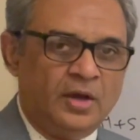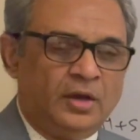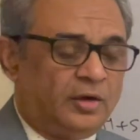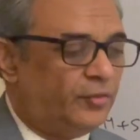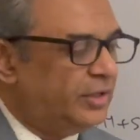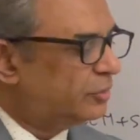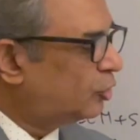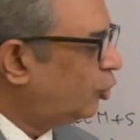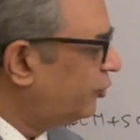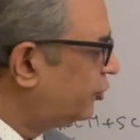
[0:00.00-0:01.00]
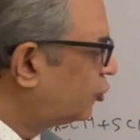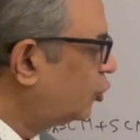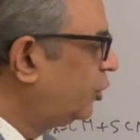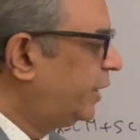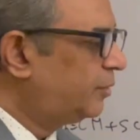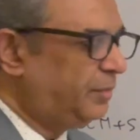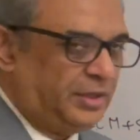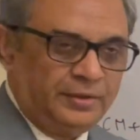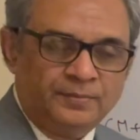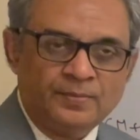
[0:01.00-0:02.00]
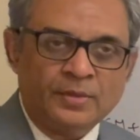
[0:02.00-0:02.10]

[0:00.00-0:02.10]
Now when he throws a stone at me,